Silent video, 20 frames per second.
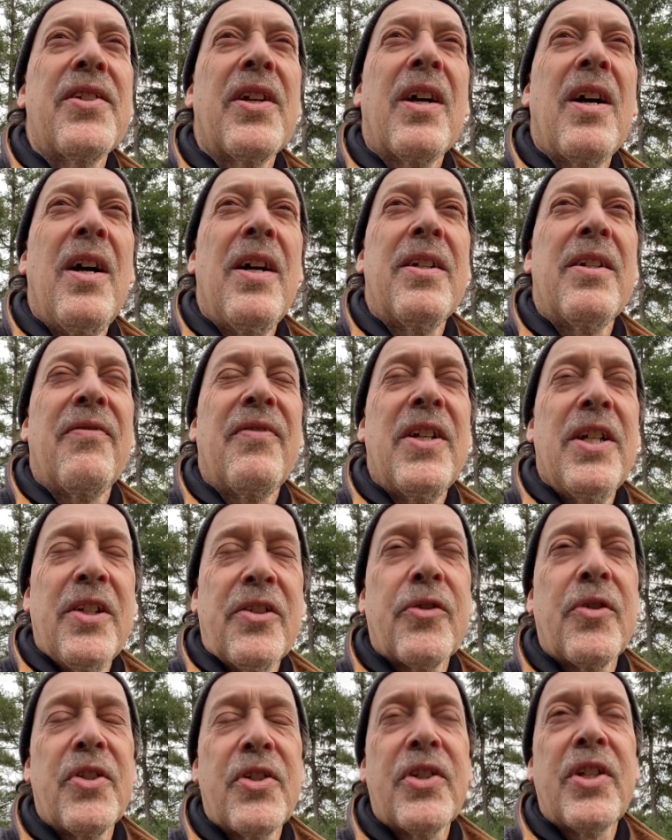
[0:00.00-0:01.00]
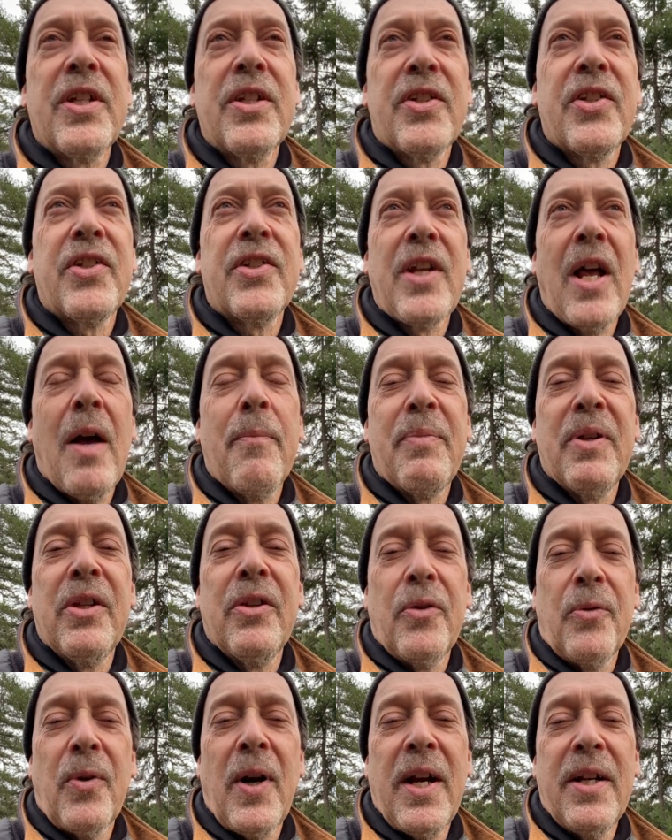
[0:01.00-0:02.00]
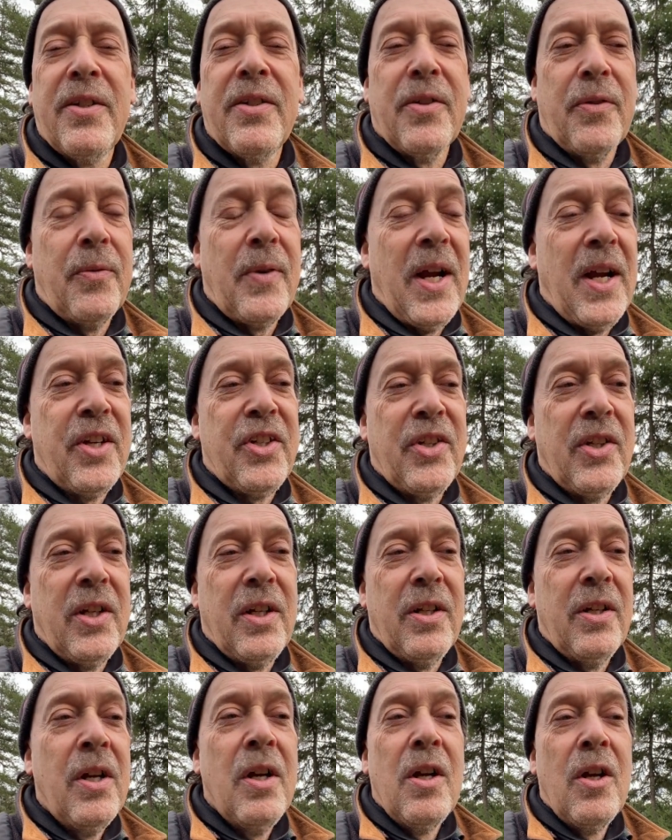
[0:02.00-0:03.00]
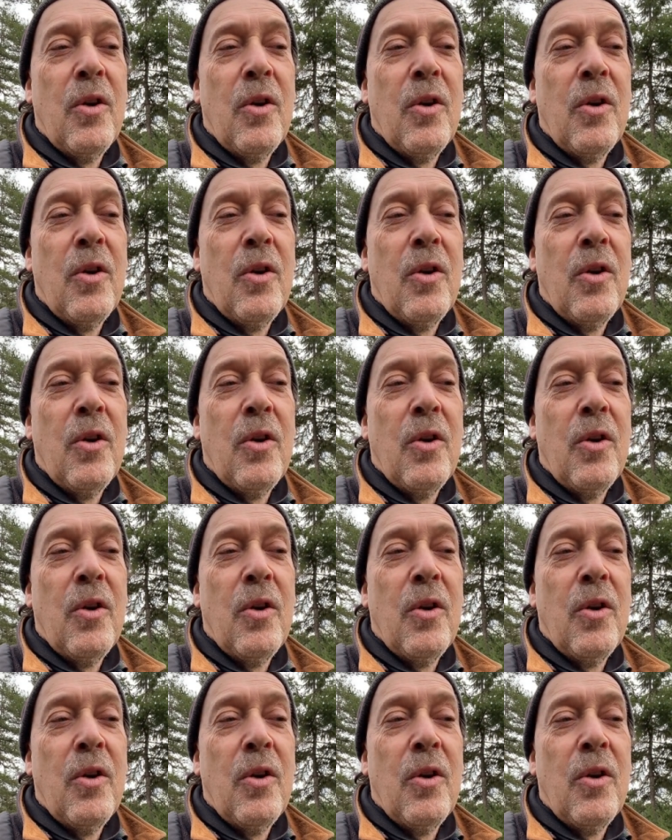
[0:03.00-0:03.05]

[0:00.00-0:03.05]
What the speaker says: a kind of interesting step in the right direction.